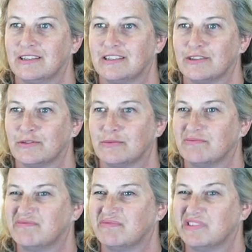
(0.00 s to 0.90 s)

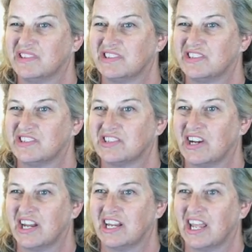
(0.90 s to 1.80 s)
so we'll just
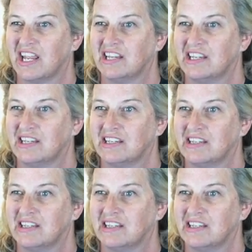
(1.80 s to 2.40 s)
try it again.